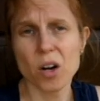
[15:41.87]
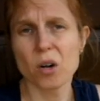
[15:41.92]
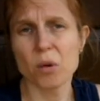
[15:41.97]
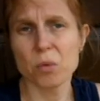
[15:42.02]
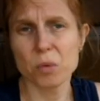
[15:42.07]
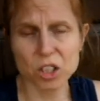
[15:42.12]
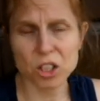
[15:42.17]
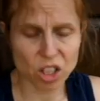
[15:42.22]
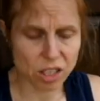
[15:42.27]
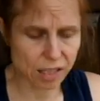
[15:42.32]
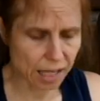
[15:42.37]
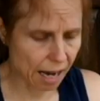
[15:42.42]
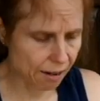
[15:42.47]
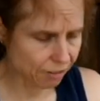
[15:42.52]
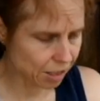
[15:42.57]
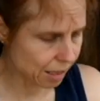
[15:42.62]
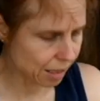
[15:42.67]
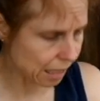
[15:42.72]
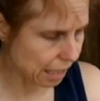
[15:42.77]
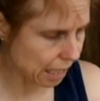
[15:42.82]
we'll just have
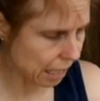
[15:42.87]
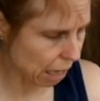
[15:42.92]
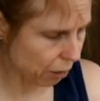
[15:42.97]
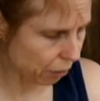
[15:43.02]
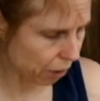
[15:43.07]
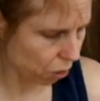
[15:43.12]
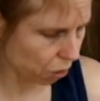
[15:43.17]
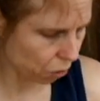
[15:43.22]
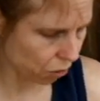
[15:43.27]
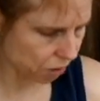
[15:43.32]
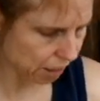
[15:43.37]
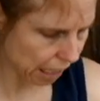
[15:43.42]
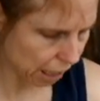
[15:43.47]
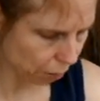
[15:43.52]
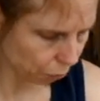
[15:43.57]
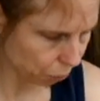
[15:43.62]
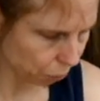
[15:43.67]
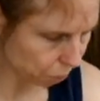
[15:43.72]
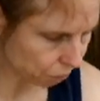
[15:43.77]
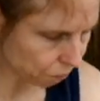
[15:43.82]
to see how it holds
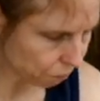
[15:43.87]
out.